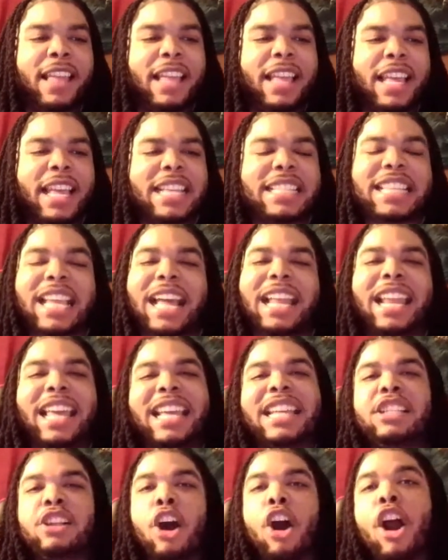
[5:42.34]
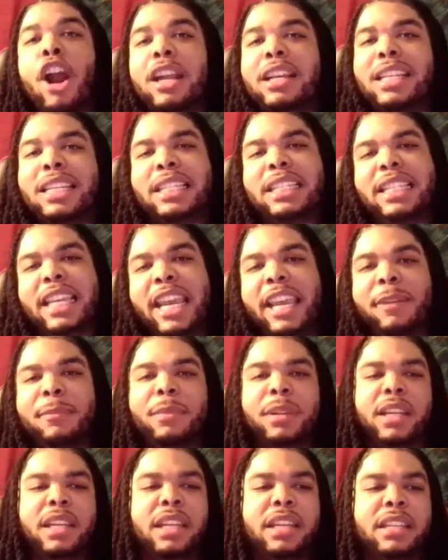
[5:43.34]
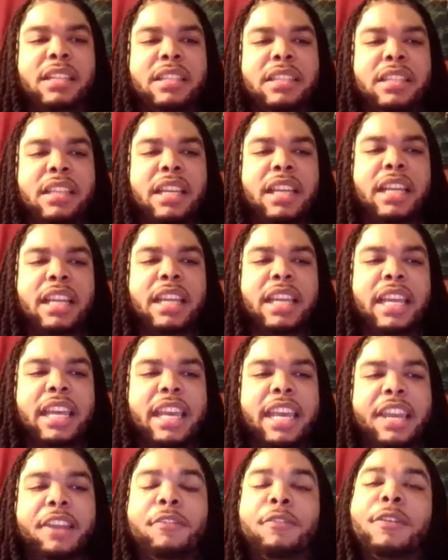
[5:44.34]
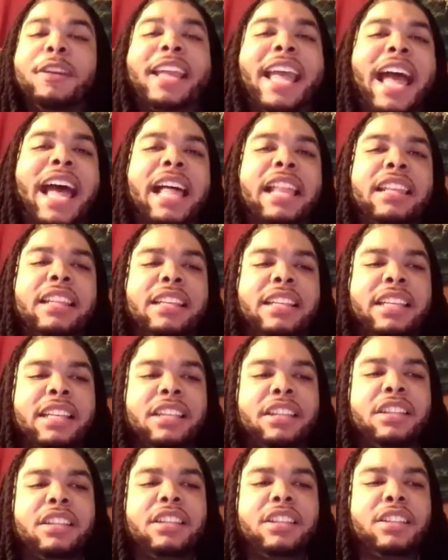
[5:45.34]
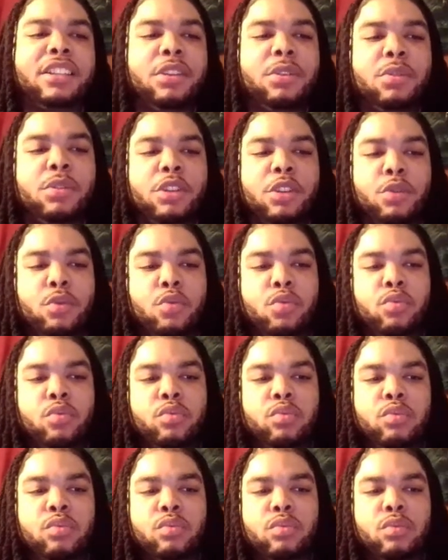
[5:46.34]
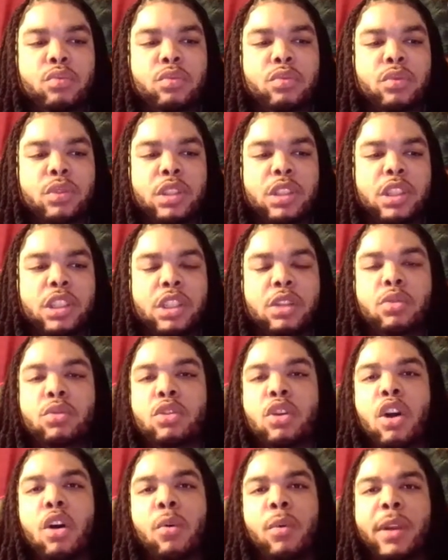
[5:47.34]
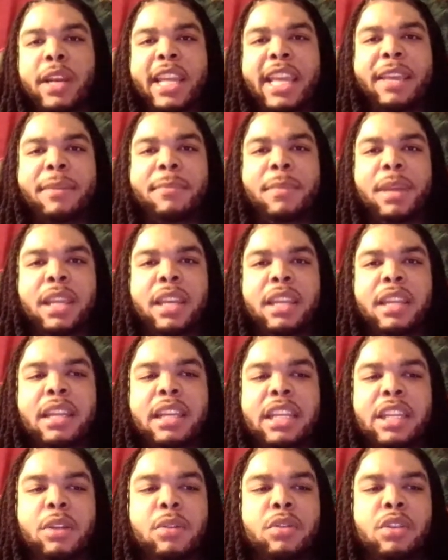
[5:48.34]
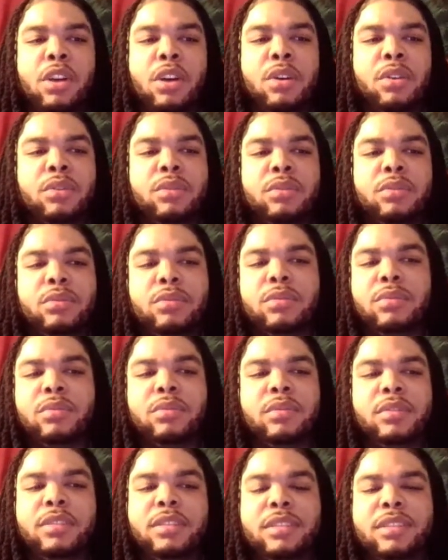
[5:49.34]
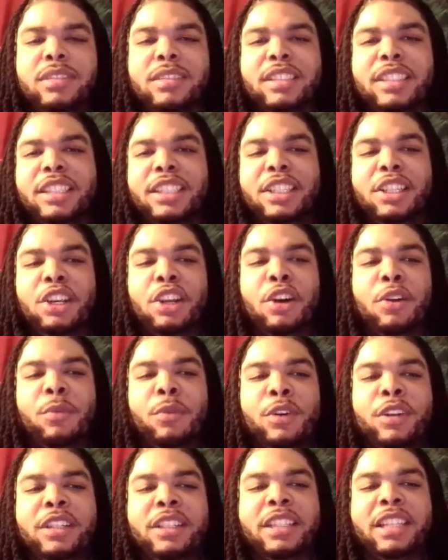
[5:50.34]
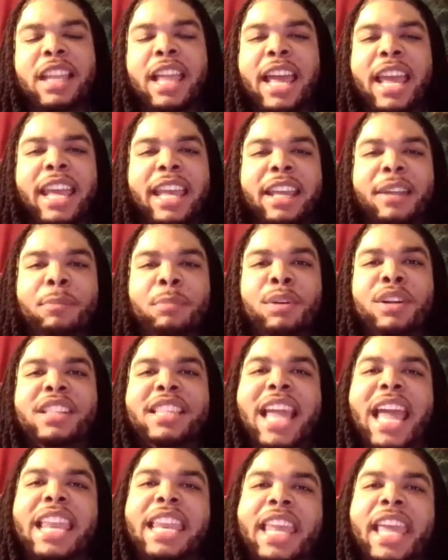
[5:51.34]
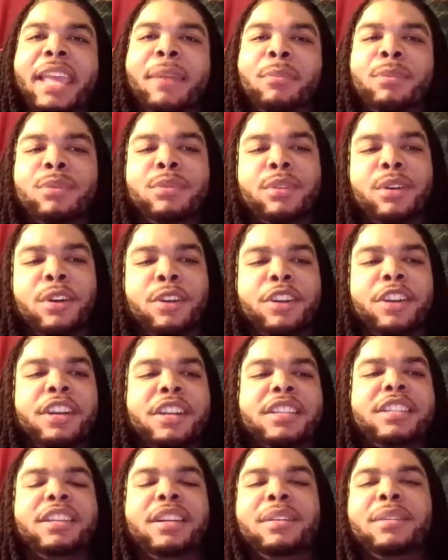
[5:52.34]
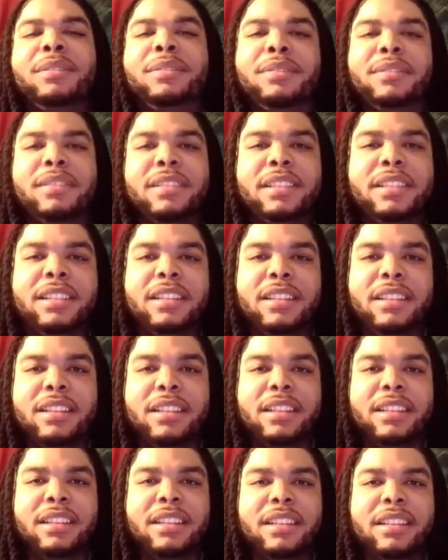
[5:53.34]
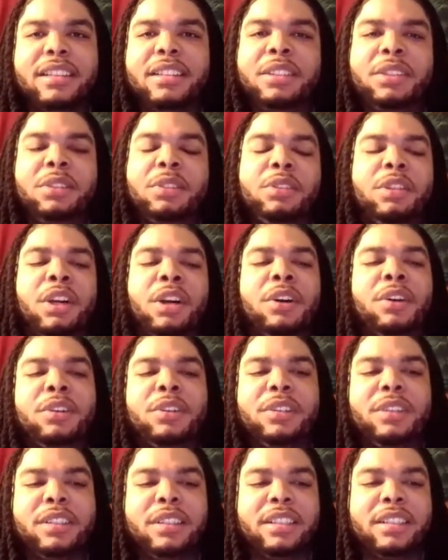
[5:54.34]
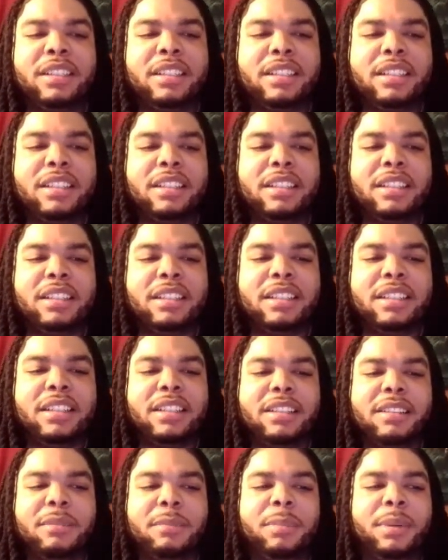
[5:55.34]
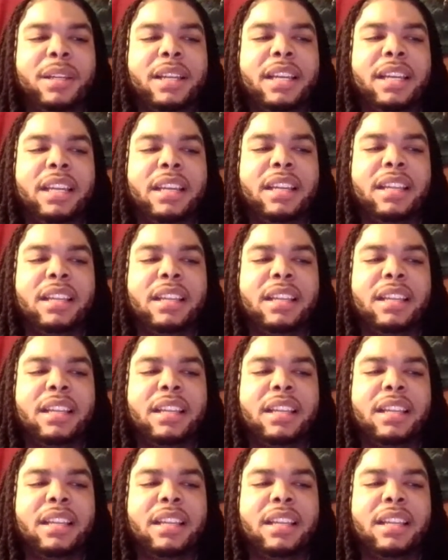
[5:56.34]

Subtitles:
It's kind of like, it's hard to say, because in reality you don't want to admit it. You don't want to like put that label on yourself. You don't. But